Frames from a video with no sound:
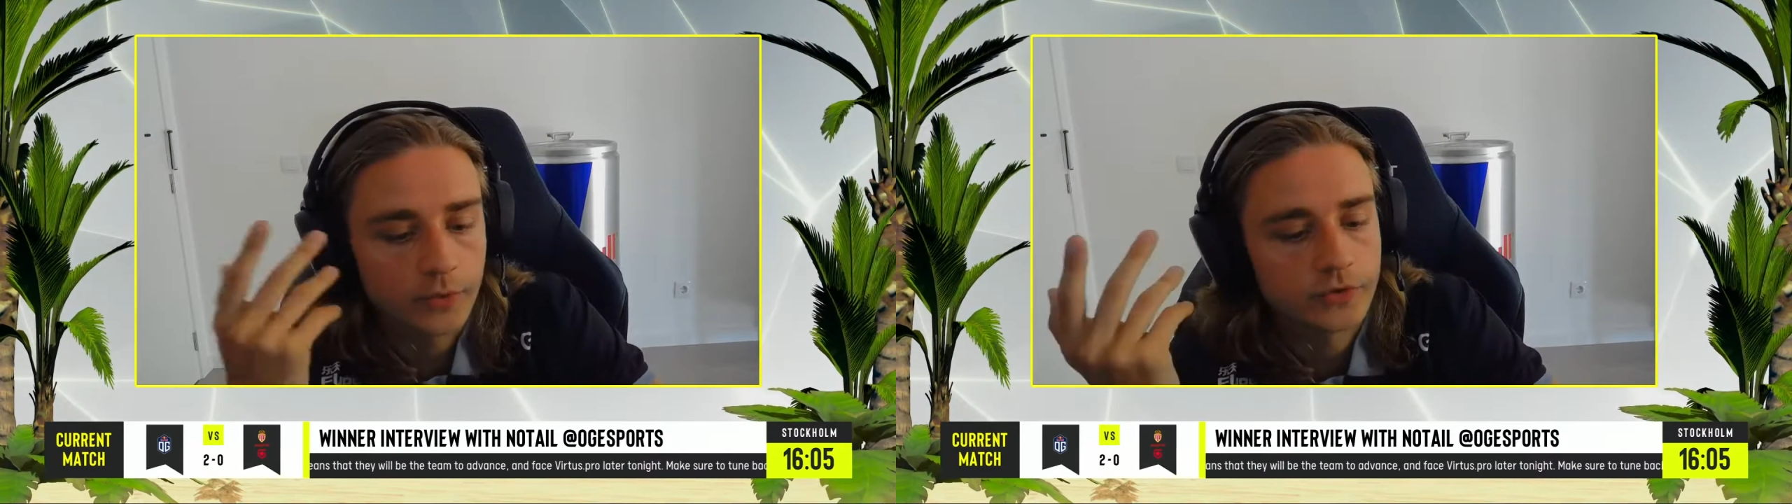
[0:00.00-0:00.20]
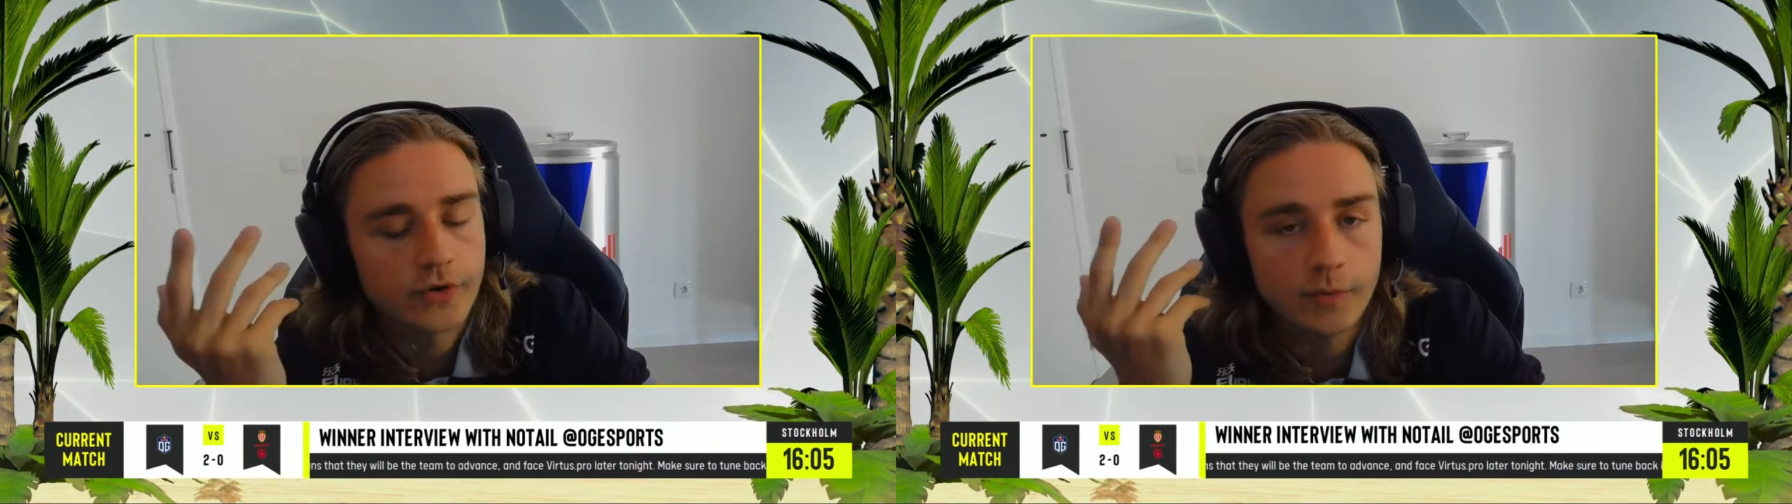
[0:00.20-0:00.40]

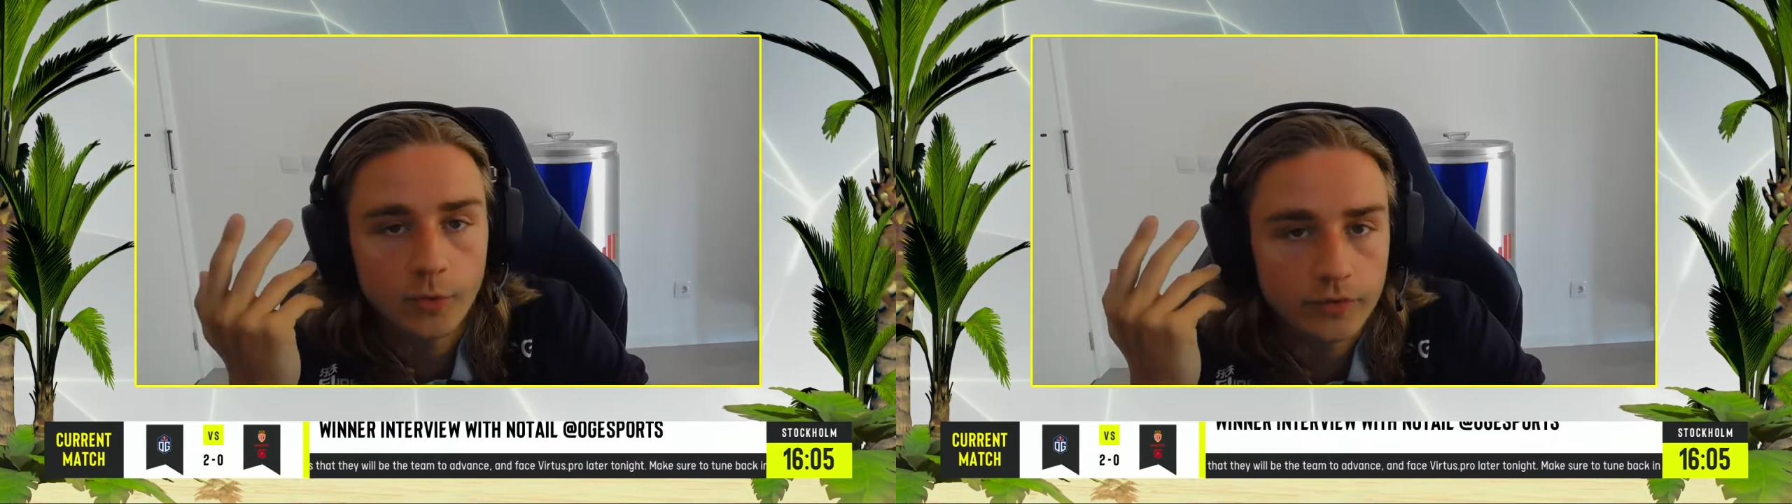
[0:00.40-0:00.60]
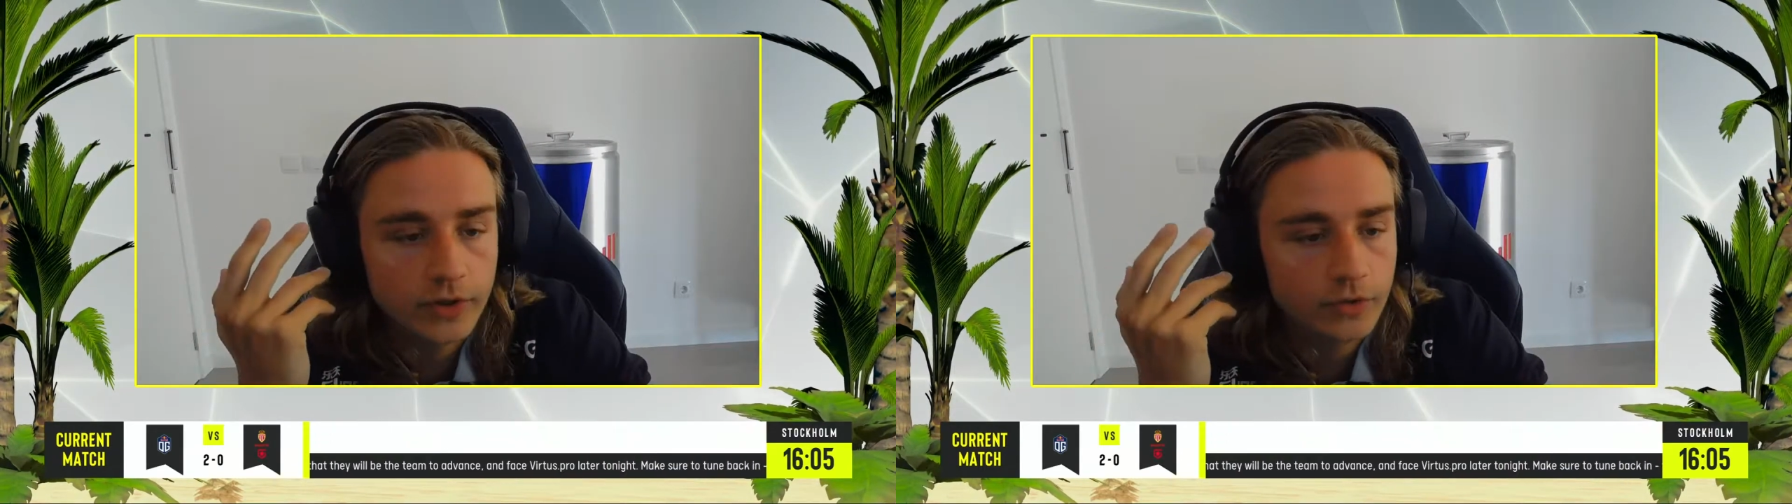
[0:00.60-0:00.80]
was very
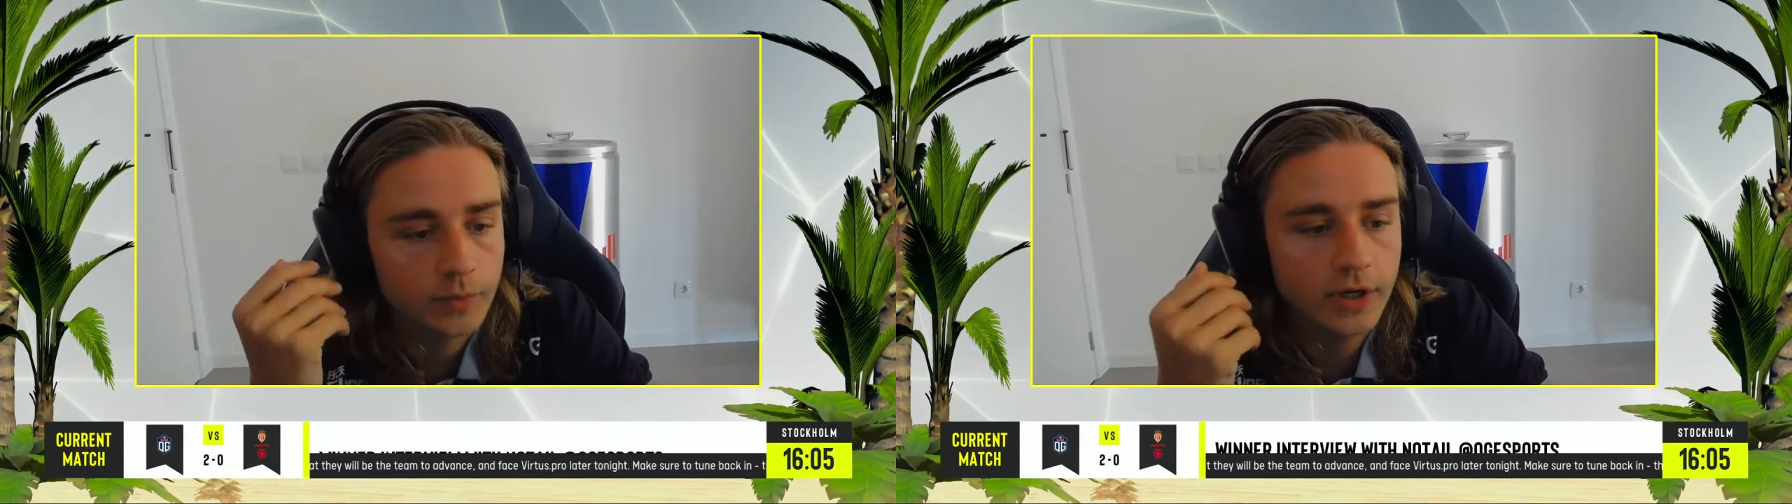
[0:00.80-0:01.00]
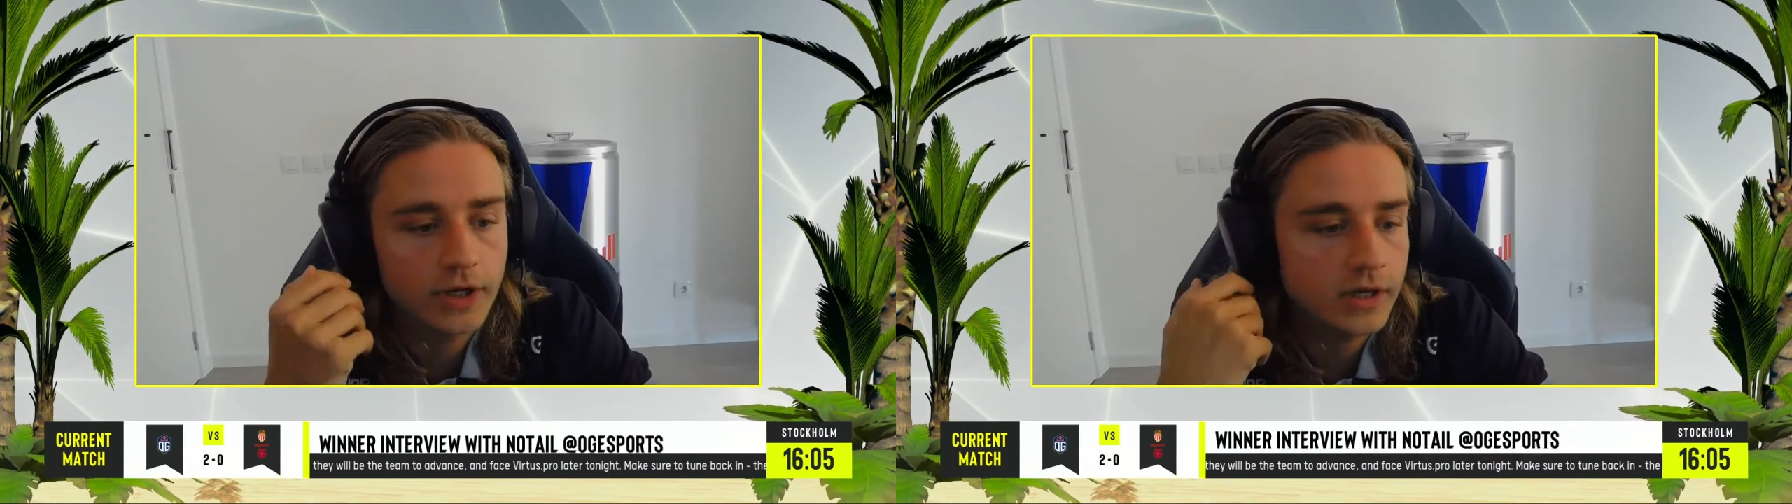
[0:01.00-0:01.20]
motivated to
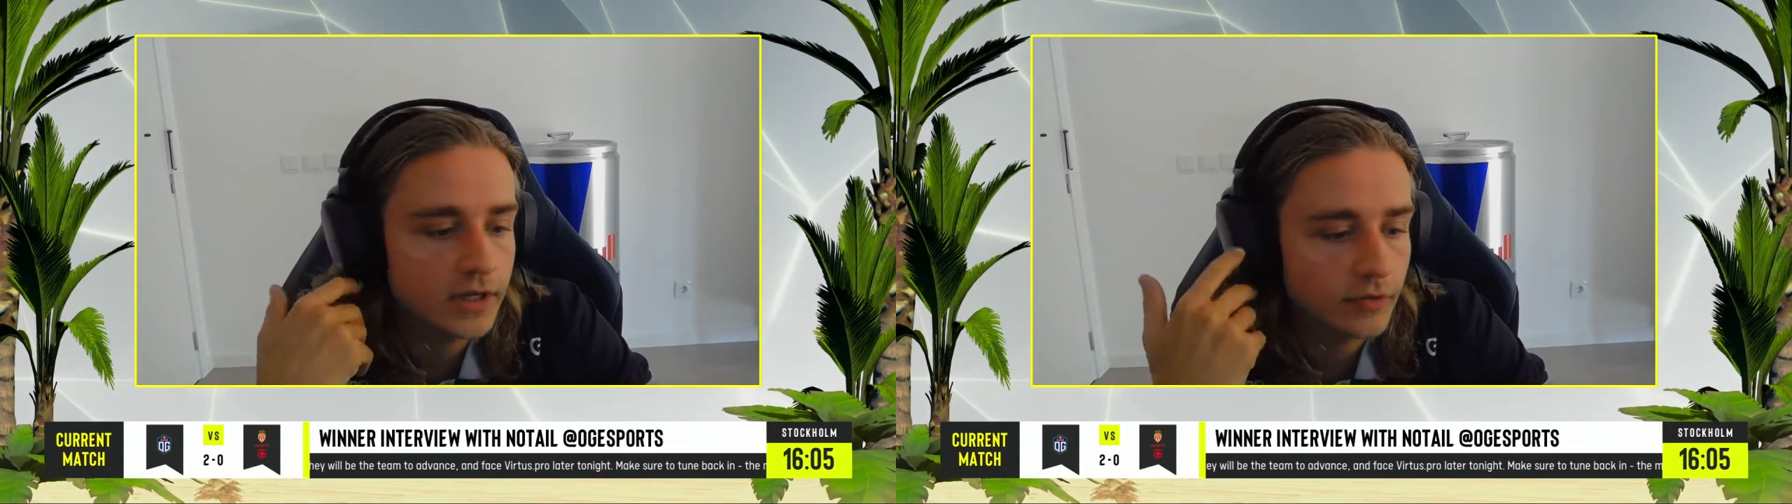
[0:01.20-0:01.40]
play.